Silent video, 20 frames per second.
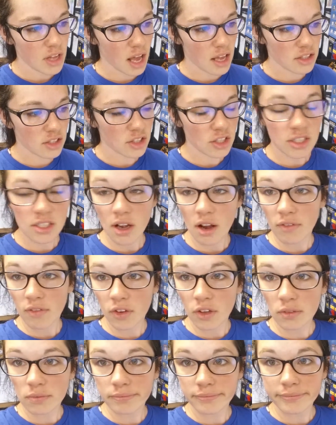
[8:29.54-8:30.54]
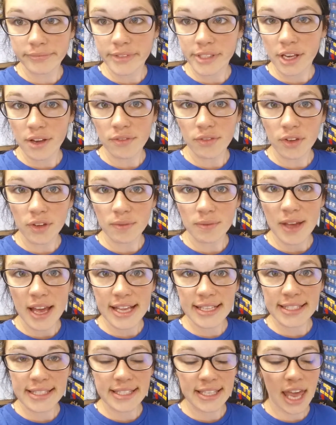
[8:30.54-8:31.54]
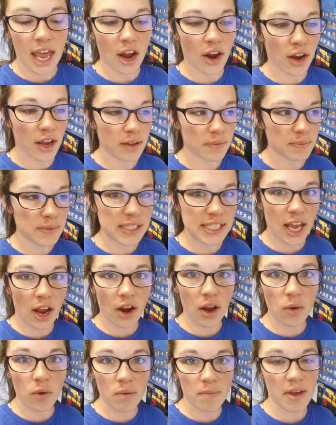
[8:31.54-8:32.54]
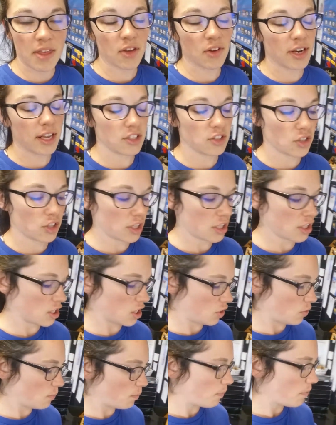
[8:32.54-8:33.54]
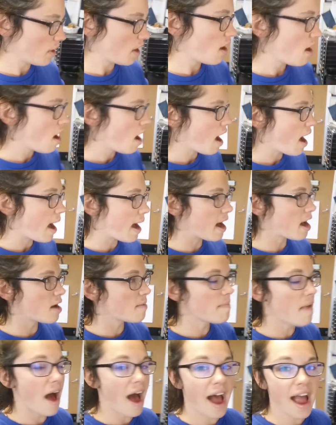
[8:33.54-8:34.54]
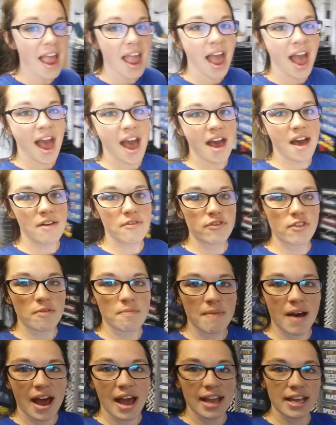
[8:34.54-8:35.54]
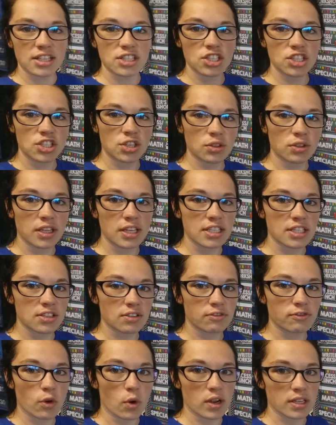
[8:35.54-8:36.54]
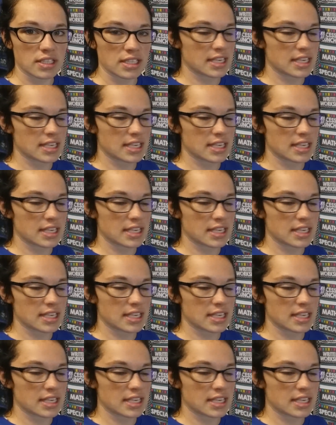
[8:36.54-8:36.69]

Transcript: That's just awful. It's awful. It's scary. Scary what Mother Nature can do. I have my to-do list for